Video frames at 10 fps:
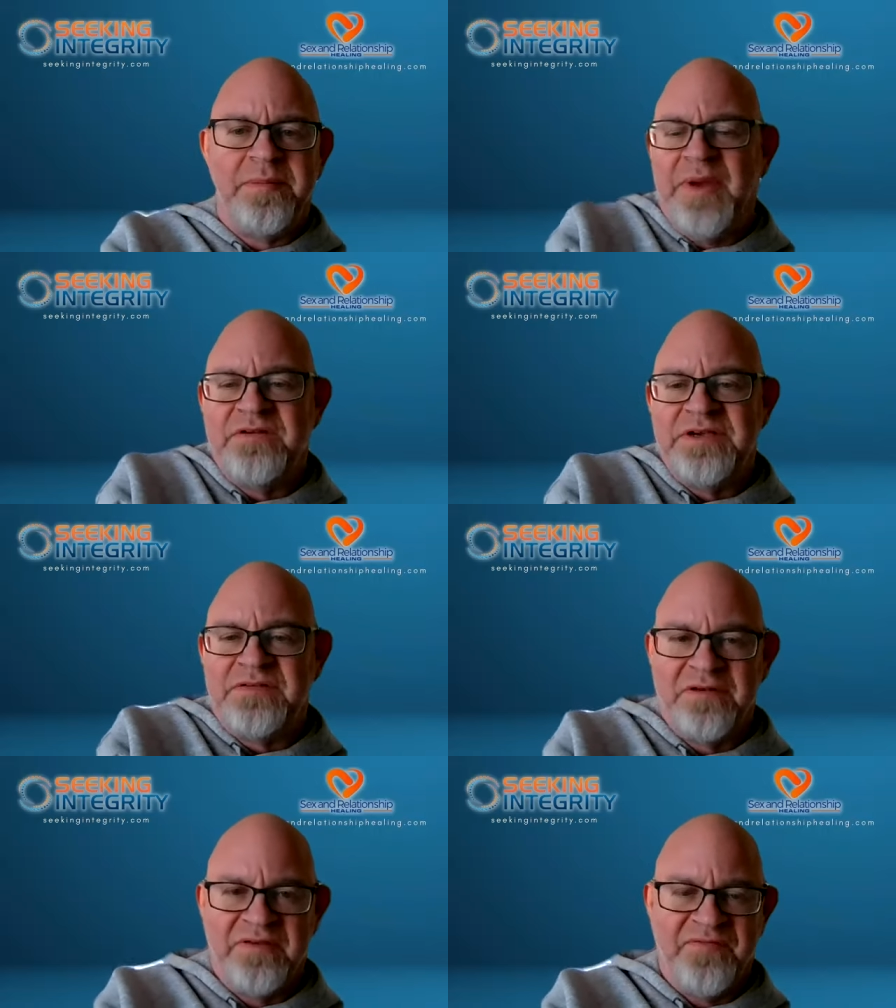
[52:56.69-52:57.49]
I might
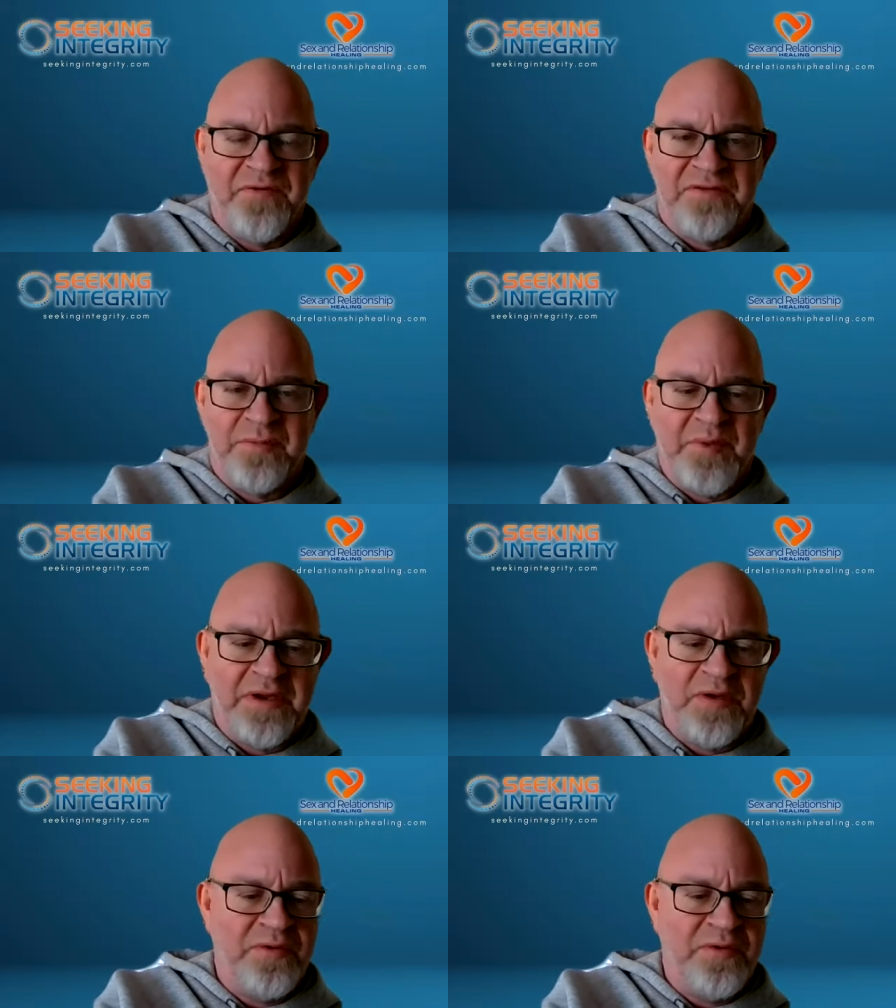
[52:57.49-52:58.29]
suggest looking for
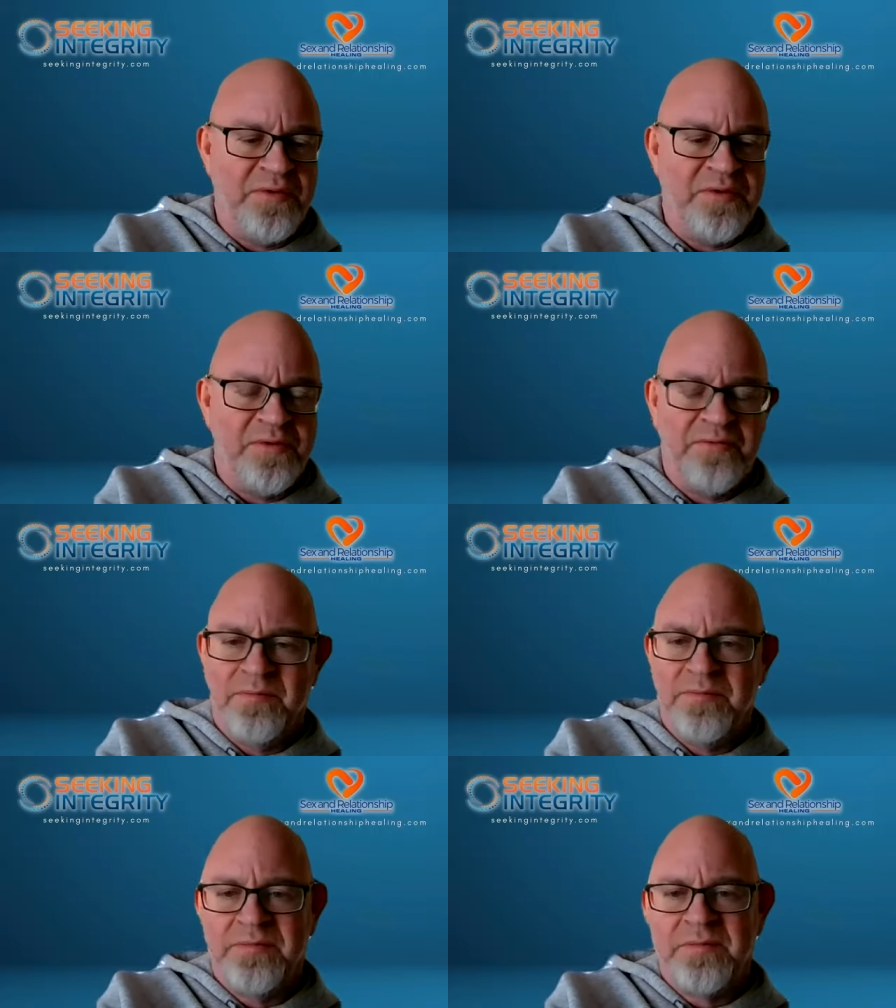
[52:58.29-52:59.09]
somebody who,
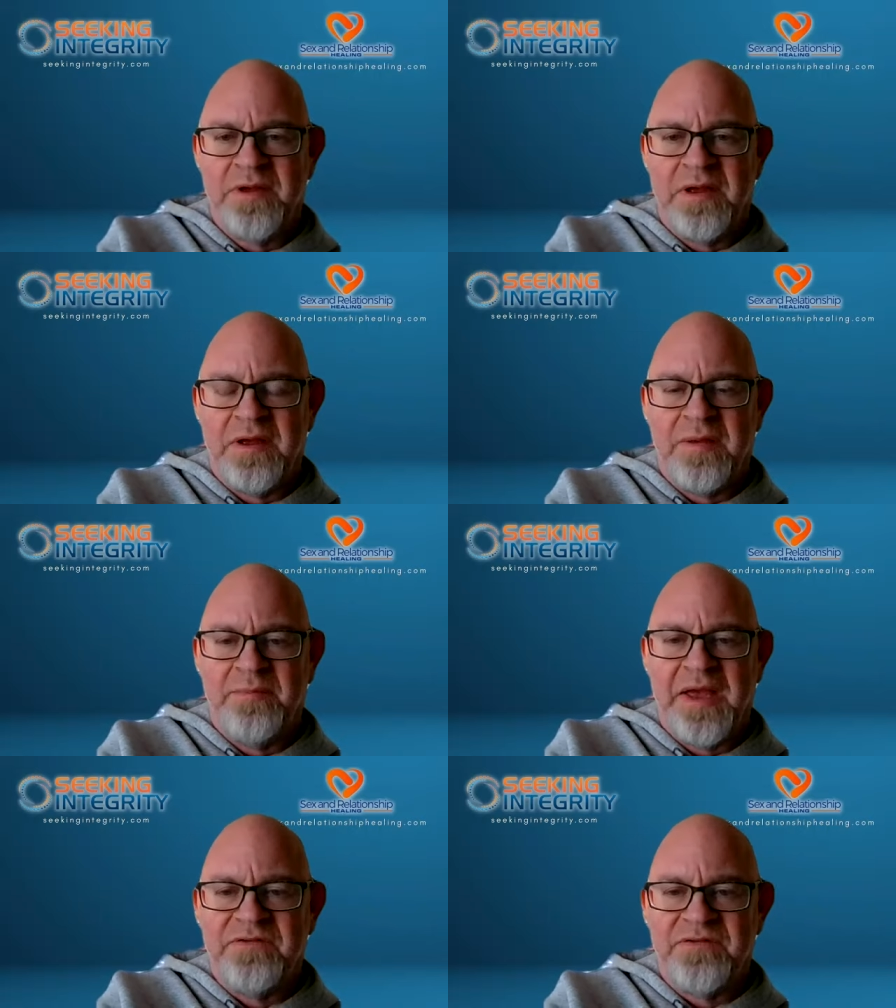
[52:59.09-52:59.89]
who um,
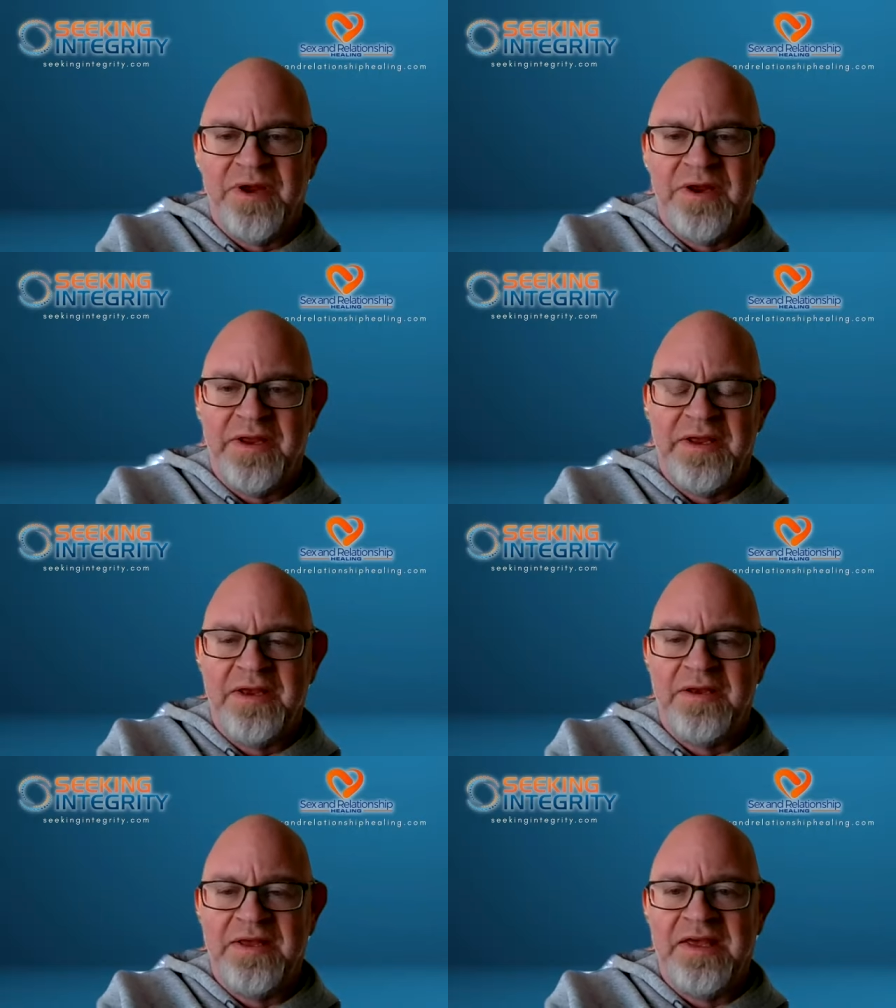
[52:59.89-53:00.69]
has training
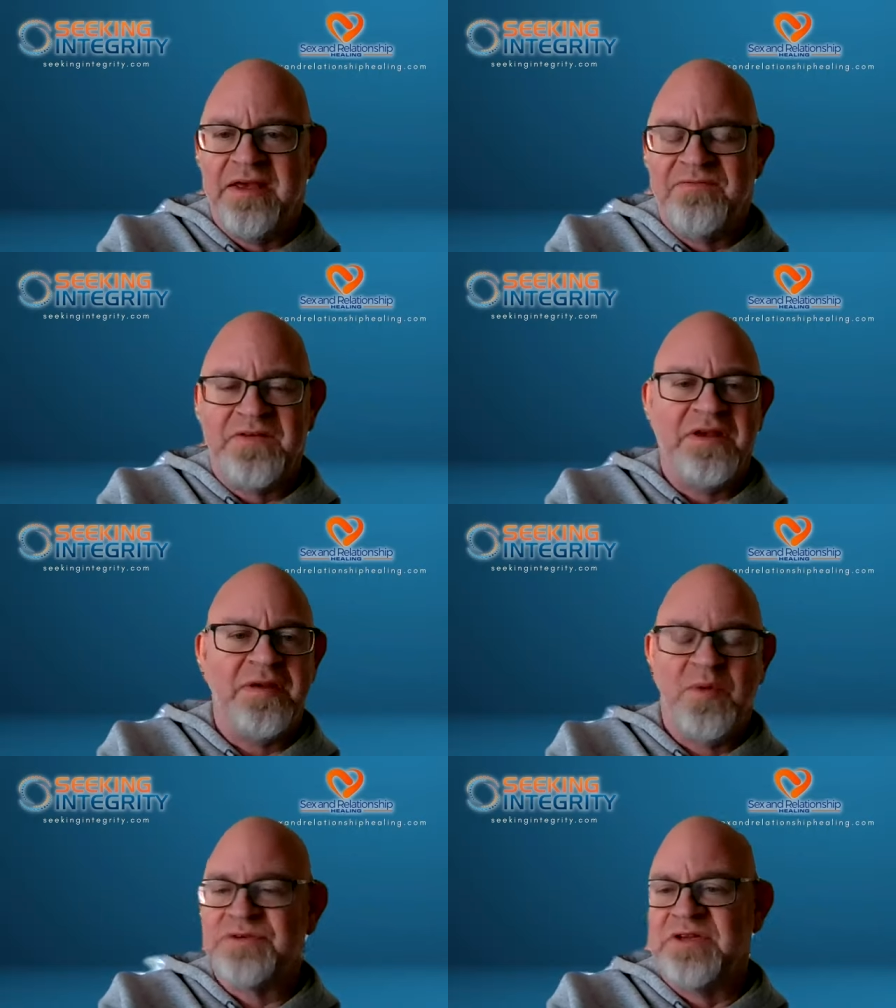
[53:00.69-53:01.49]
in EFT,
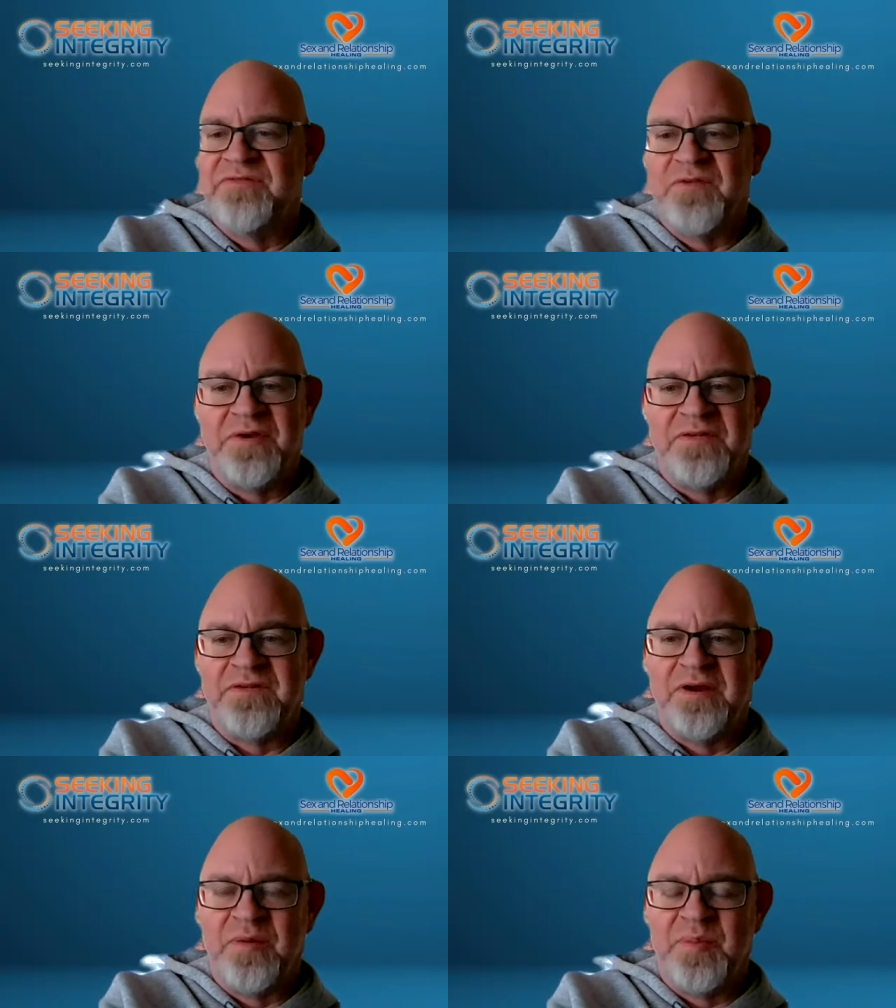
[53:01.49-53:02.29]
emotionally
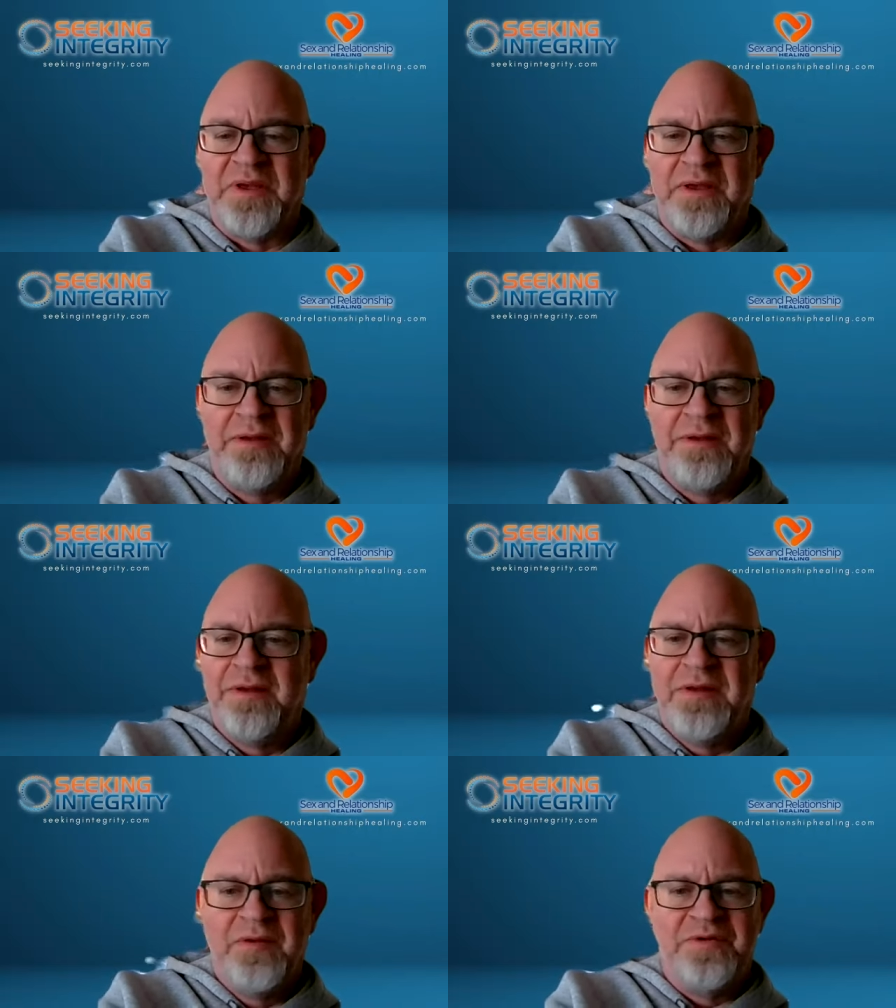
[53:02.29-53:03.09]
focused therapy,
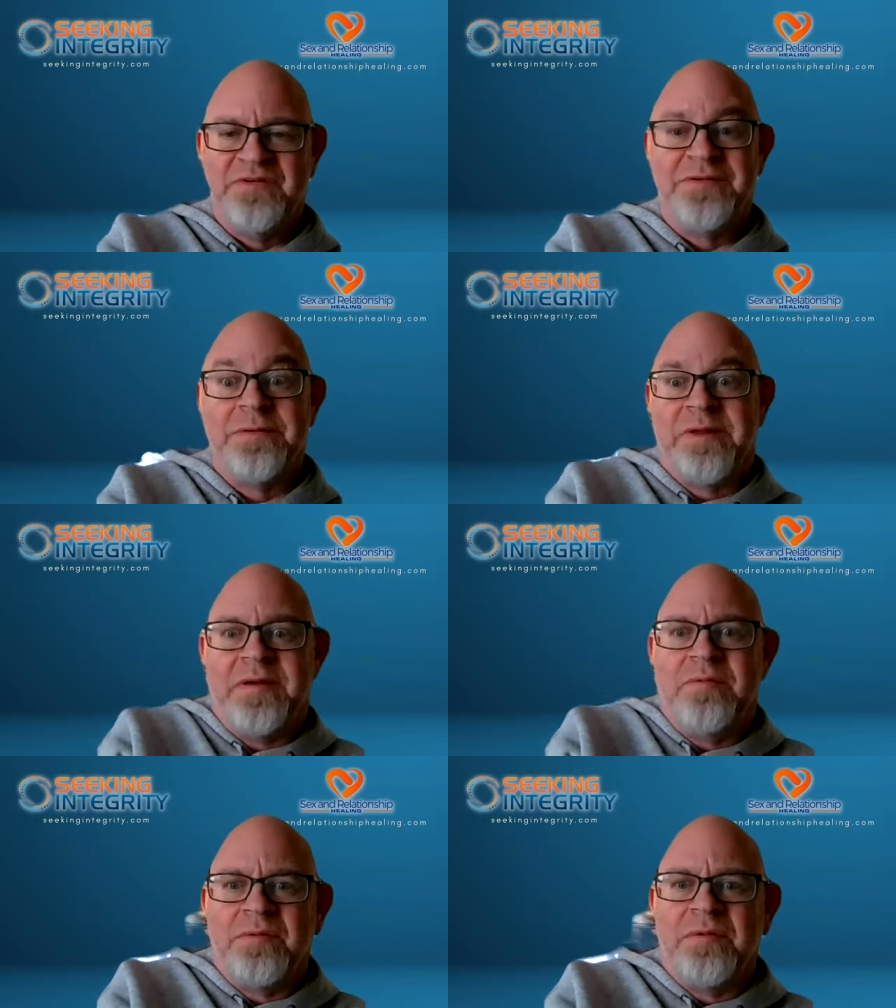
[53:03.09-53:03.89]
which is like